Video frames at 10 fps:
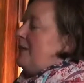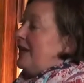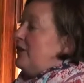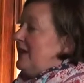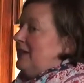
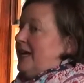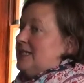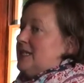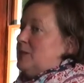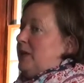Maine Grain
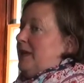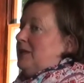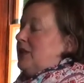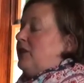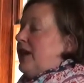Alliance has been
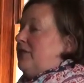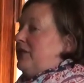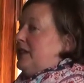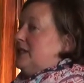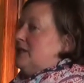able to grant
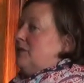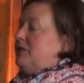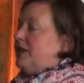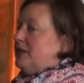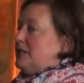fund some
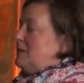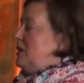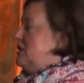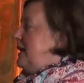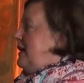very
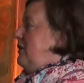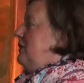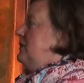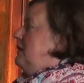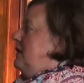small scale